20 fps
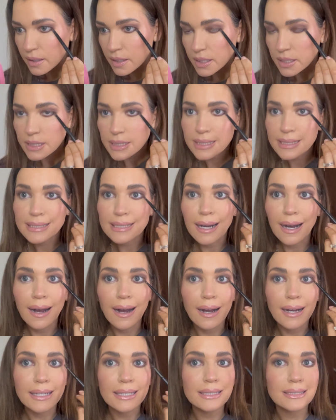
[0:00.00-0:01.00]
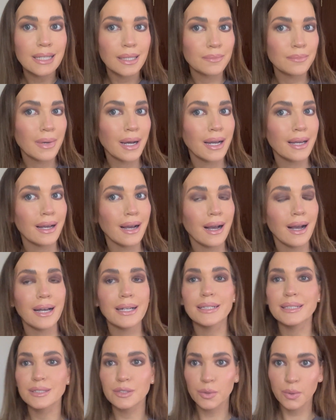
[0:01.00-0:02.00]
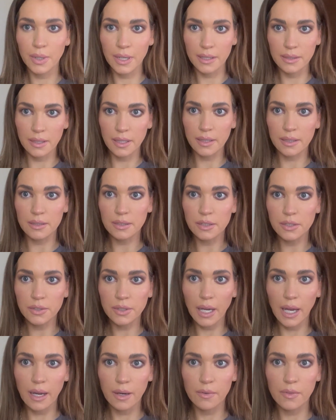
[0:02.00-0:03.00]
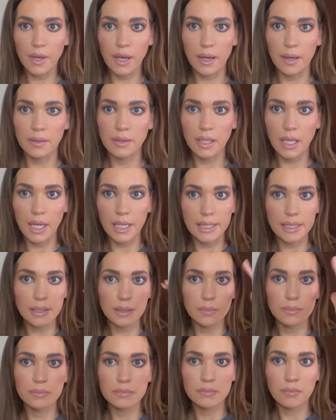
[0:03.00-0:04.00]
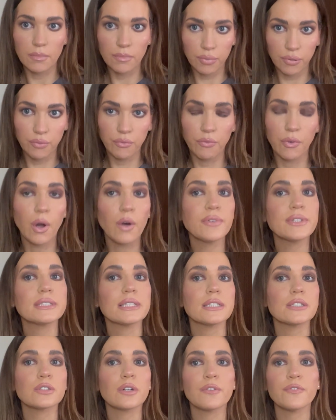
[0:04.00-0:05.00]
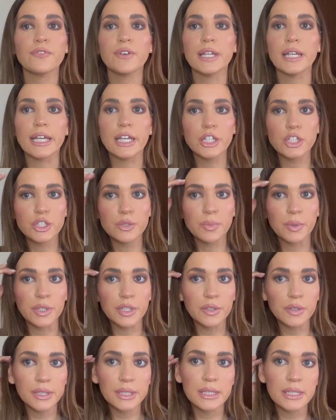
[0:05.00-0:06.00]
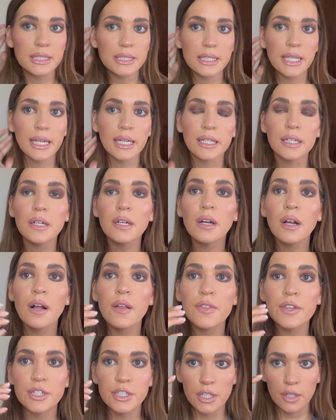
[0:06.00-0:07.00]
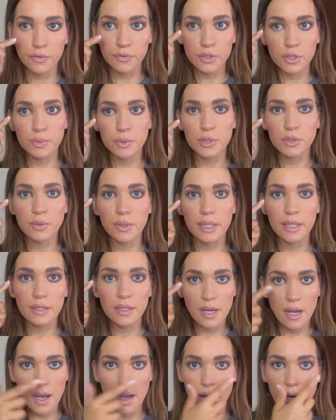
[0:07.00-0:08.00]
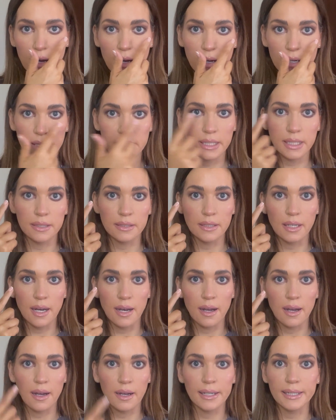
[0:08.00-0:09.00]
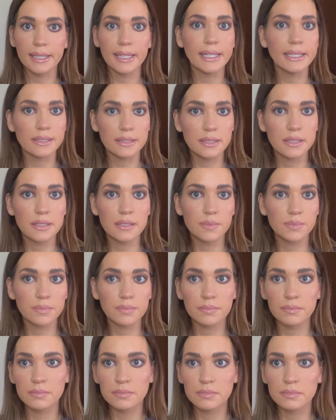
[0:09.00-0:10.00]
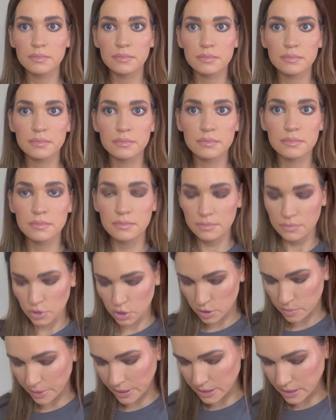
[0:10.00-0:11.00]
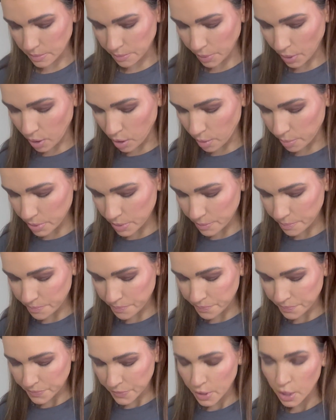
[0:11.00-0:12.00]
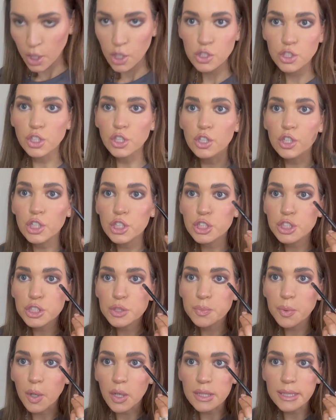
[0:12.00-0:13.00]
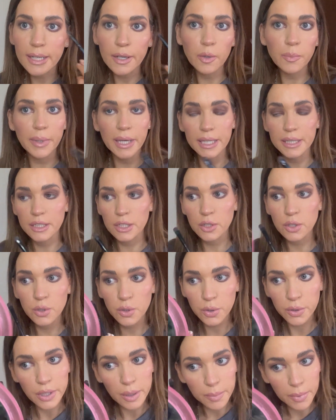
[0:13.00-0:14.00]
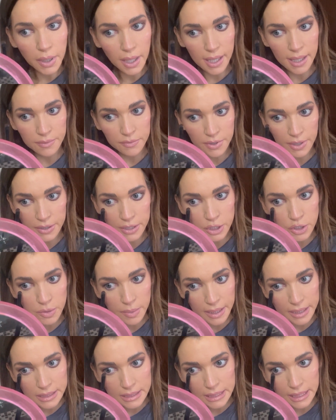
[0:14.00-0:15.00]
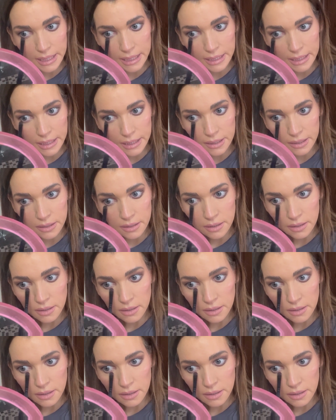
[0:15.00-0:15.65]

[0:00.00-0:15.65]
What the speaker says: size, like my eye is quite like, look how that like, obviously it's not finished, but you can see the difference between that eye and that eye. It's just makes it pop. So you could just put a little bit in the corner, but I'm very dramatic and